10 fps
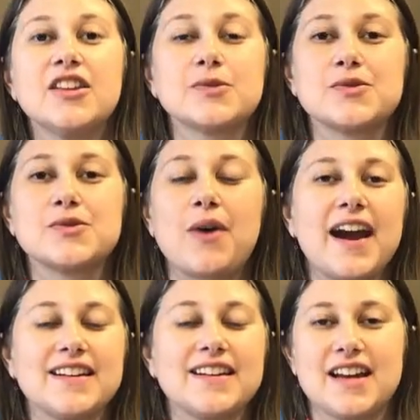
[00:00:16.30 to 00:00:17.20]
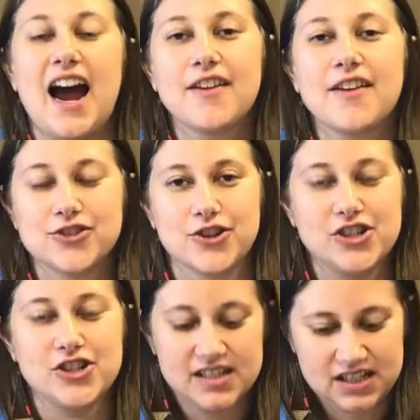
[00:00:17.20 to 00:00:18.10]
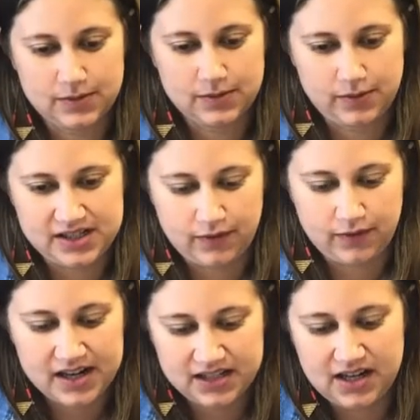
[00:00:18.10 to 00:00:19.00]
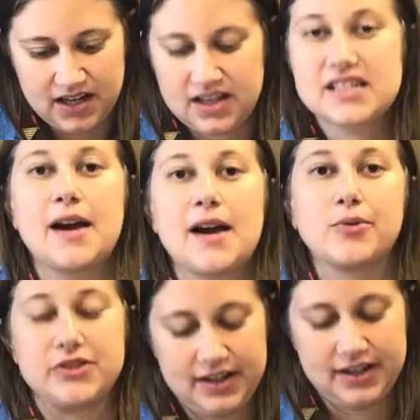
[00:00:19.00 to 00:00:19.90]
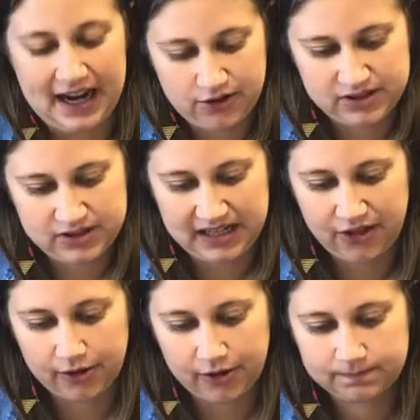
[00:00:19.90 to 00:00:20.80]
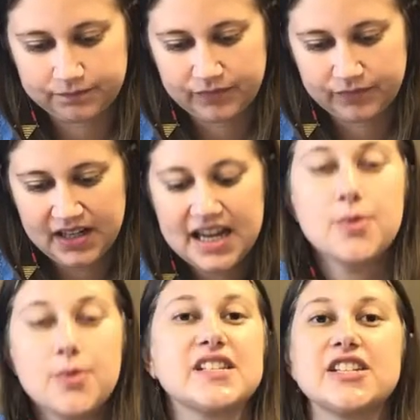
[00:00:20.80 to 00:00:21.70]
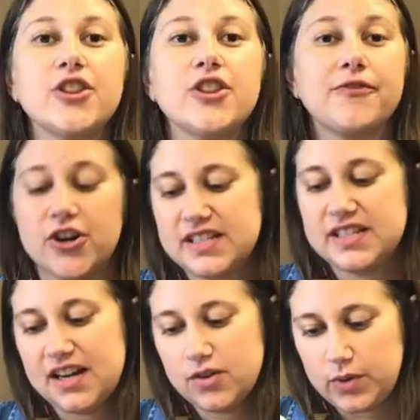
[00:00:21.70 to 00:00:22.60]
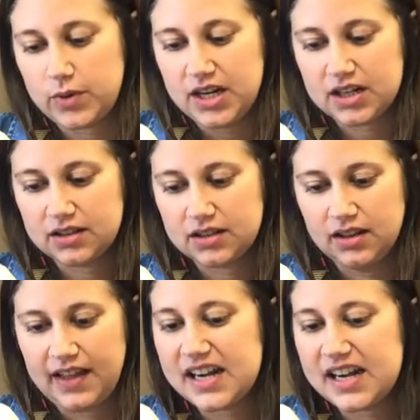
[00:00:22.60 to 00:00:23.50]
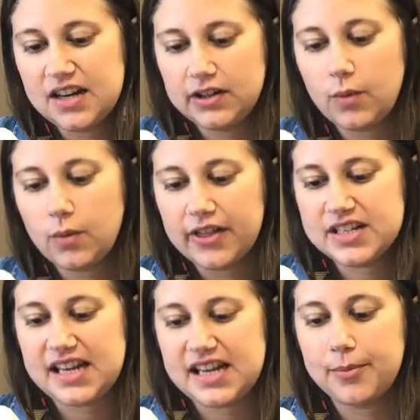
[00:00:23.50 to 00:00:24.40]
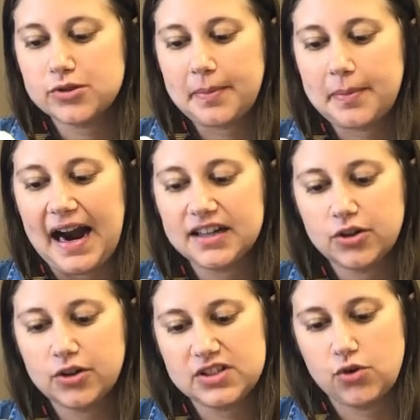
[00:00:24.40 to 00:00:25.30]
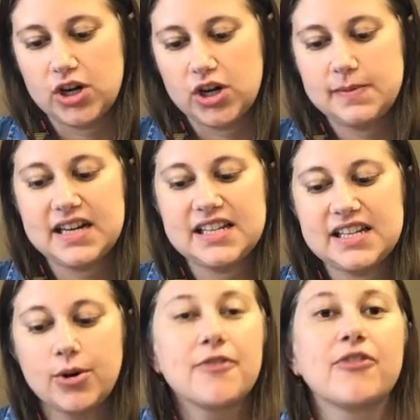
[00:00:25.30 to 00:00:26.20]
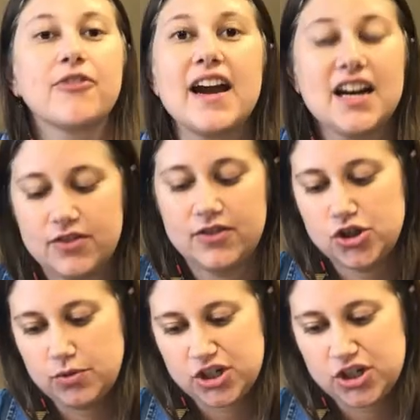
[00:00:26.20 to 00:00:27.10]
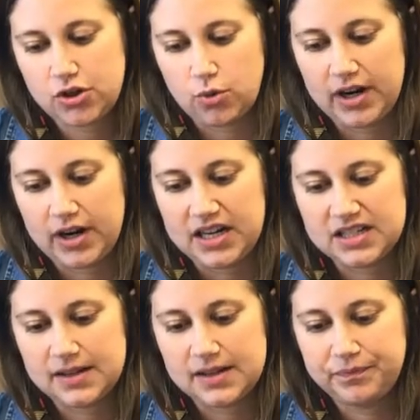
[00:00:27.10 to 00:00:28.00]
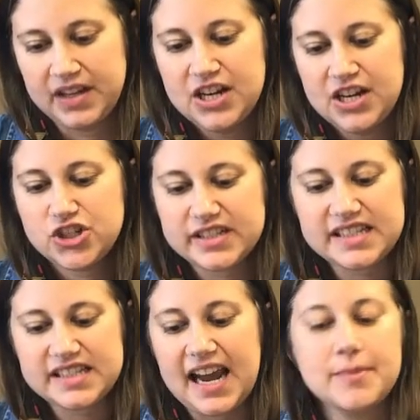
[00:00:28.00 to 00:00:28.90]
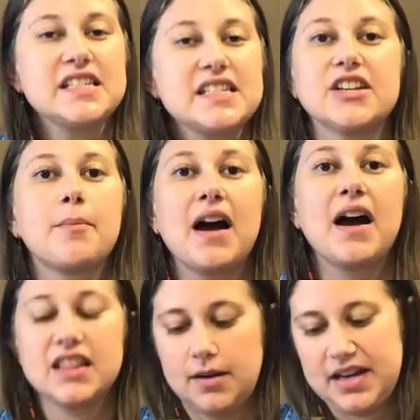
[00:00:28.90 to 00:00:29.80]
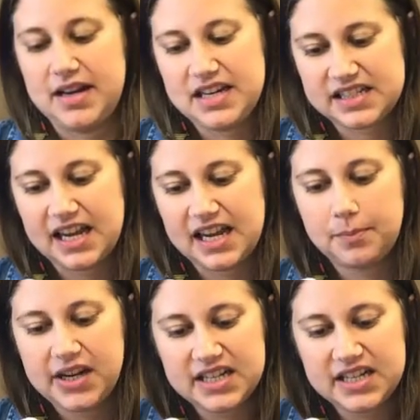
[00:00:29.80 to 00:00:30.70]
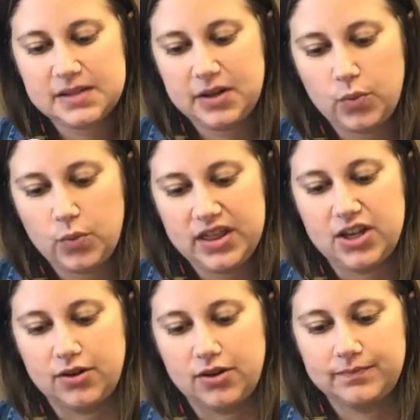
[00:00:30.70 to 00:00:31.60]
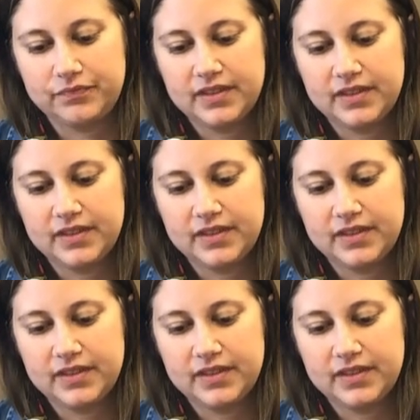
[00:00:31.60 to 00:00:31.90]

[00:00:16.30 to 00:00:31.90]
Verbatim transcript: This was right after Jesus was resurrected and the disciples are gathered together. It was still the first day of the week. That evening while the disciples were behind closed doors because they were afraid of the Jewish authorities. Jesus came and stood among them and he said, peace be with you.